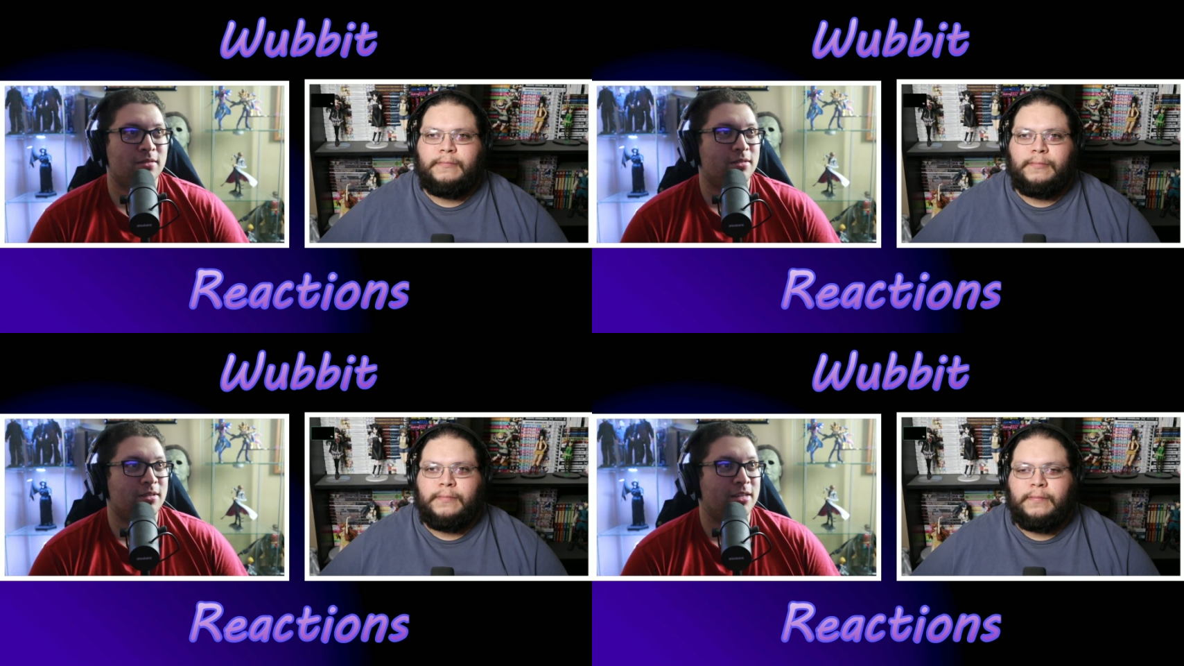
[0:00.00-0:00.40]

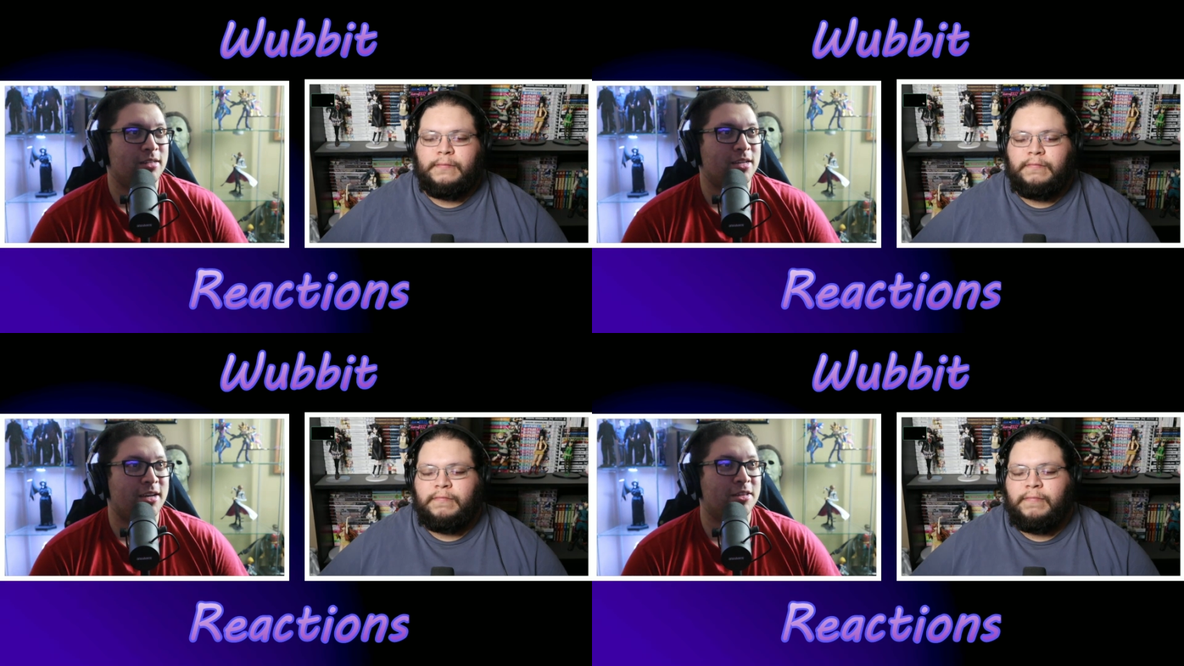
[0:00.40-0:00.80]

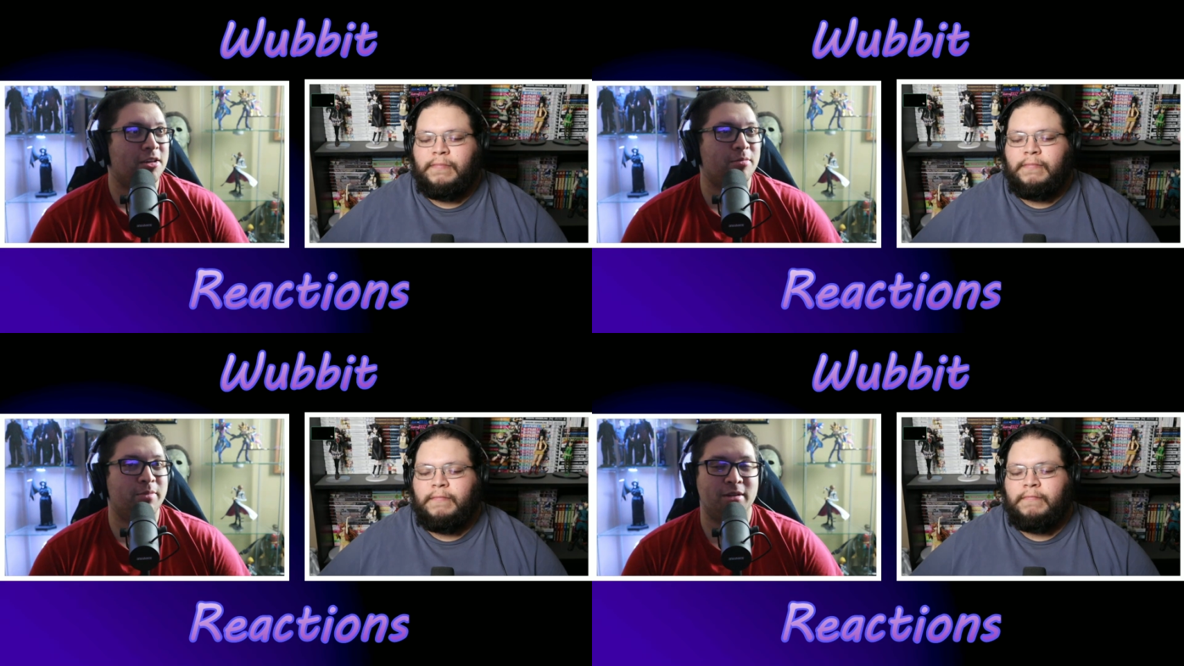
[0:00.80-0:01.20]
Speaker 1: inside there,
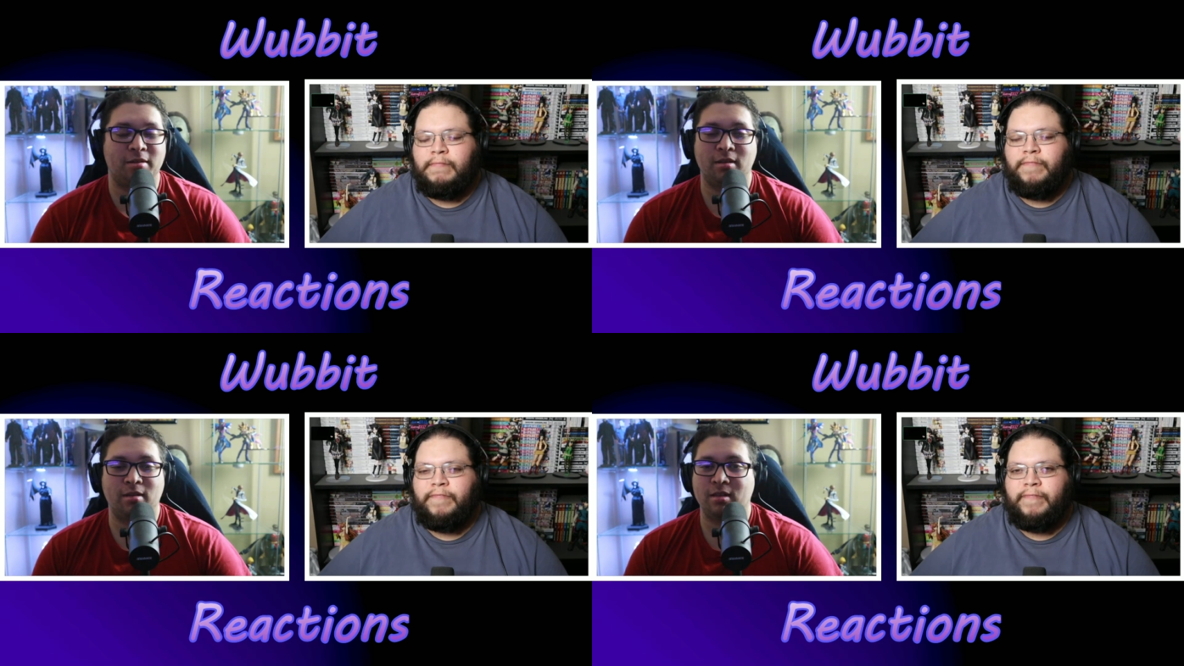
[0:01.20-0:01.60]
but
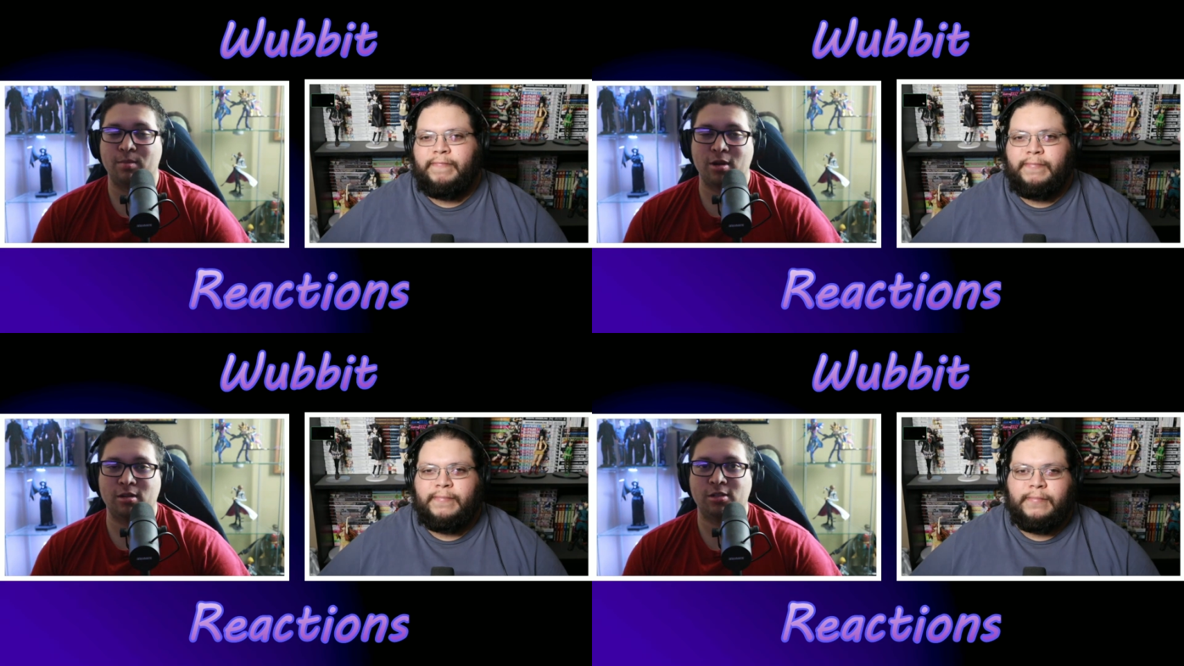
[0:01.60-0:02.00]
the
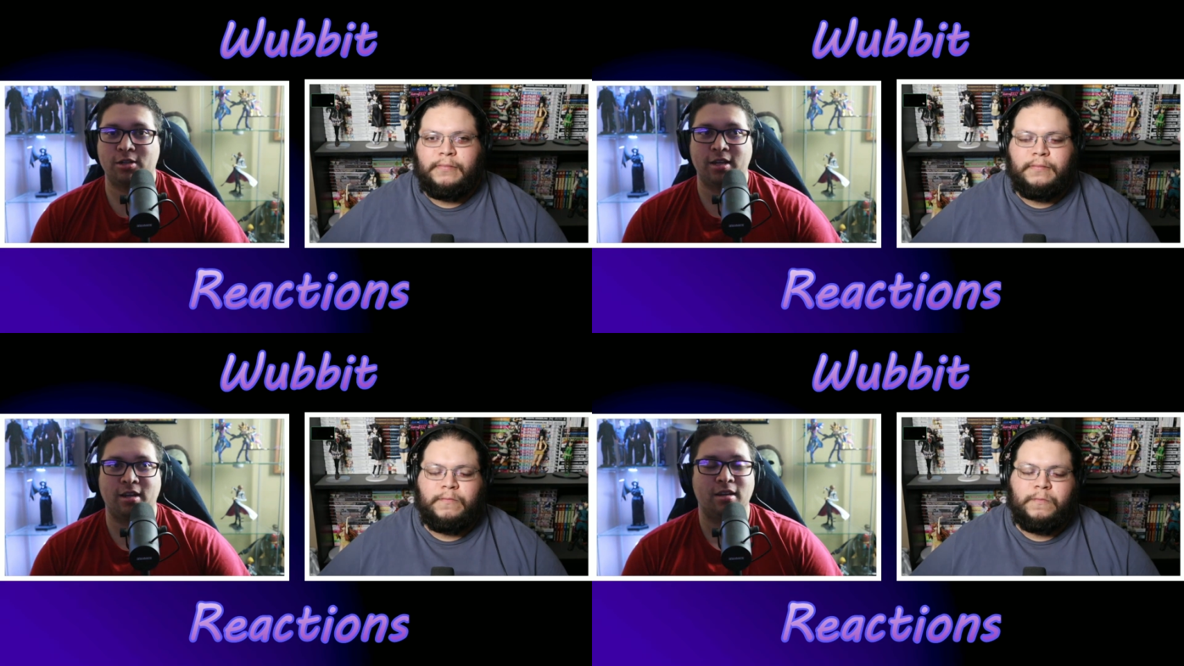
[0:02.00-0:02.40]
monster did.